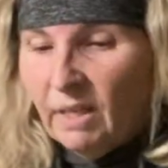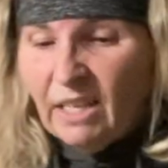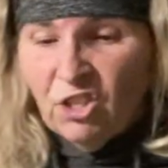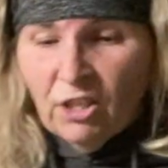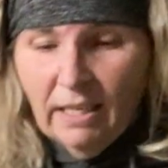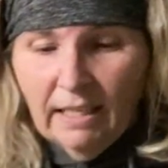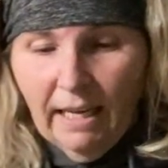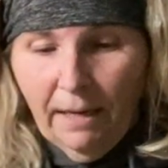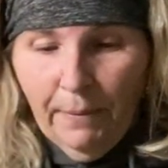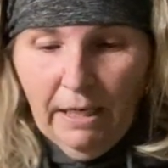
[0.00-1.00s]
just going to
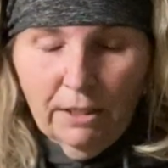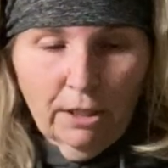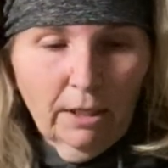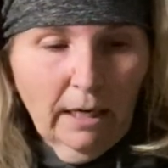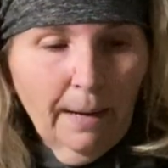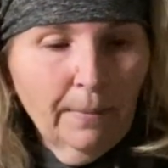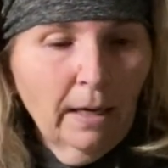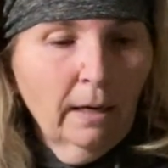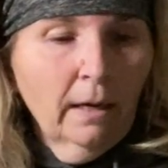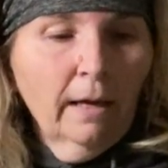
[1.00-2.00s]
take a minute to cook up.
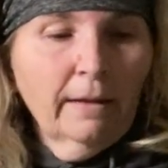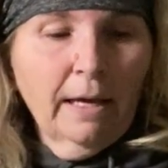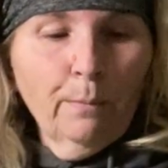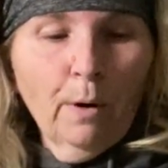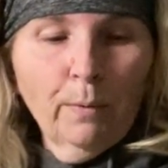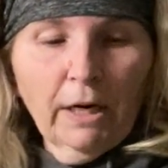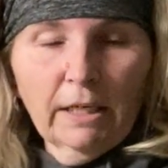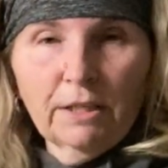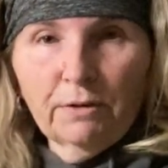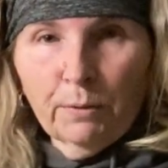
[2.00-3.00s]
Then what we're going
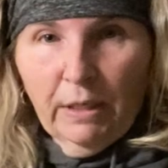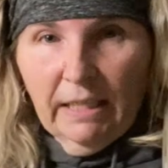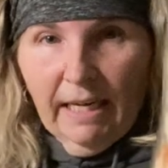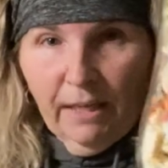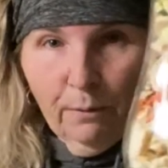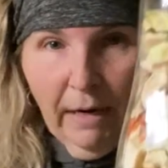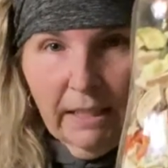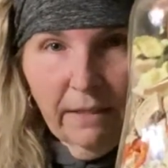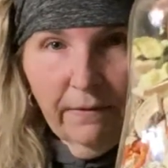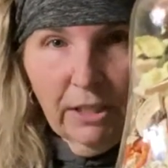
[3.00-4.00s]
to do is we're going to take the
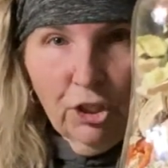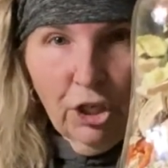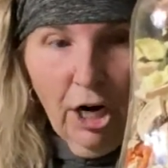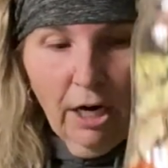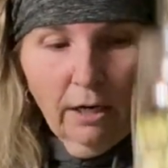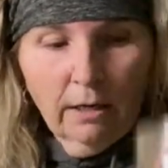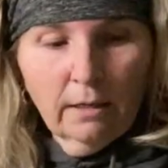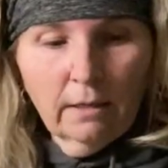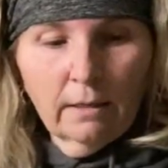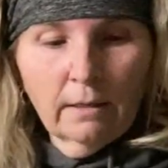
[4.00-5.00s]
rest of this jar
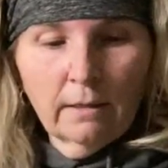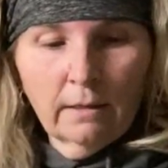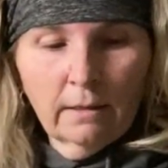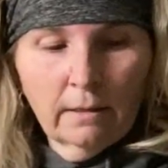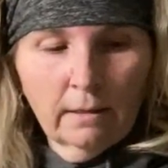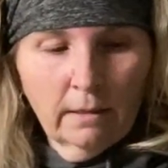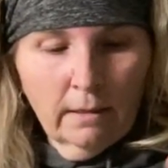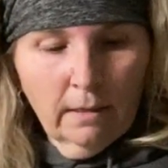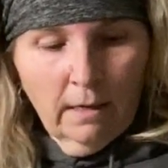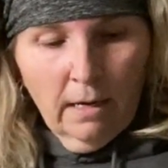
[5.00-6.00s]

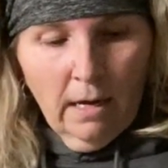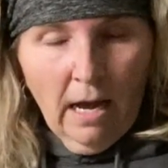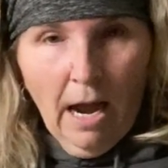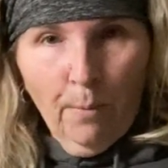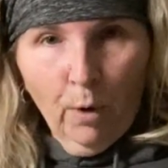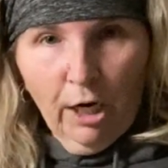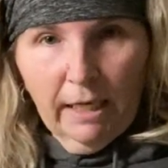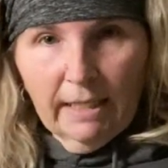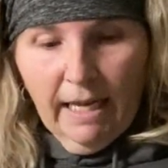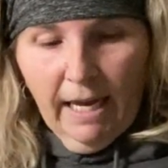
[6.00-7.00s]
and we're going
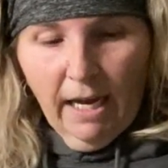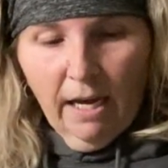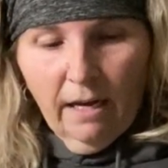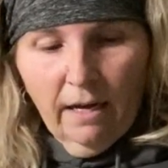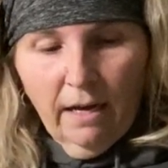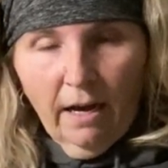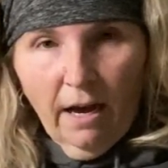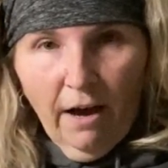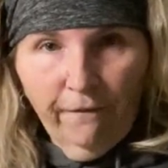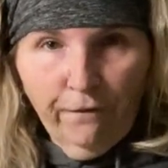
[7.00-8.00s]
to take
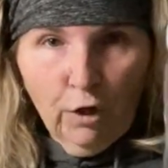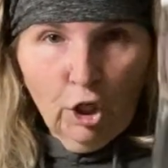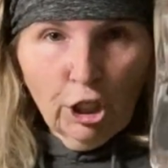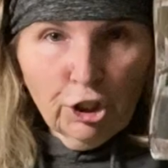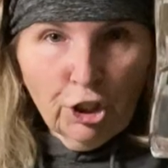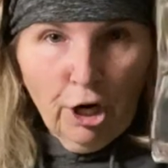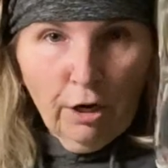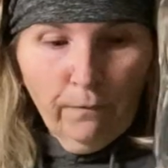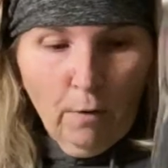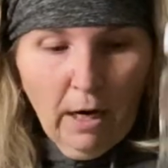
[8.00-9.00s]
a full
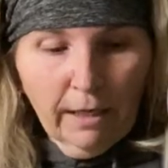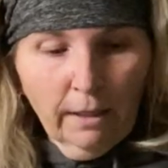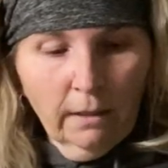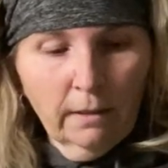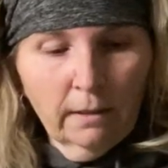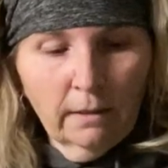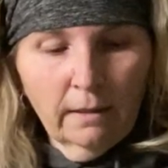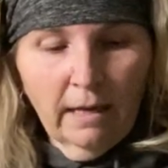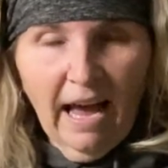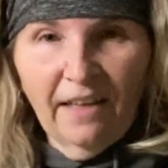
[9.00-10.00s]
jar of water
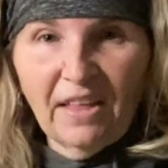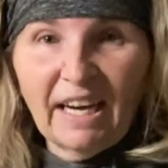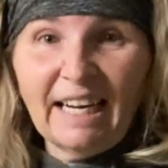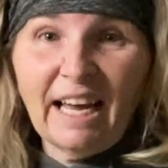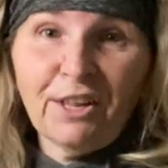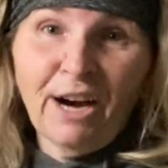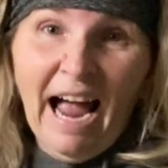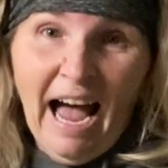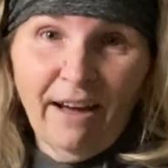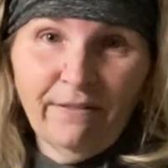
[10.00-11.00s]
and then another
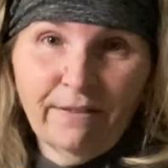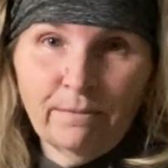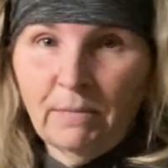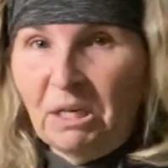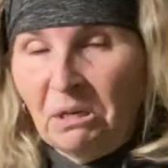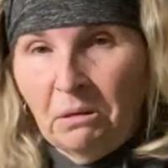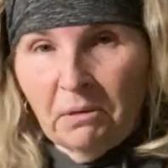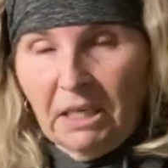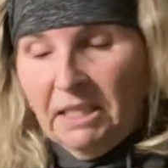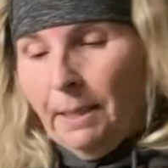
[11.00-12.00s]
half.
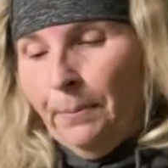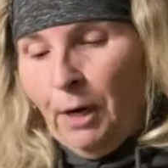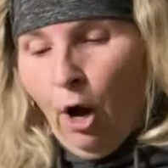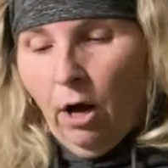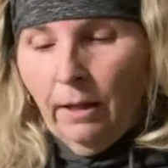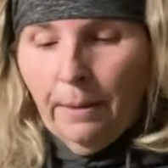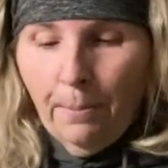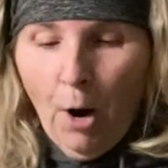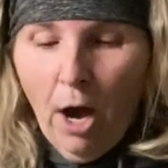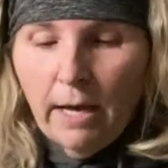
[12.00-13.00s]
We're going to dump it all in the
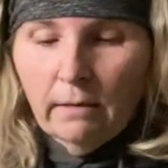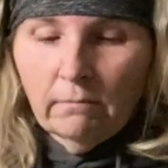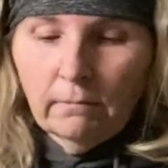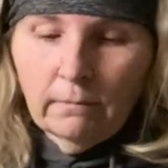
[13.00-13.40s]
pot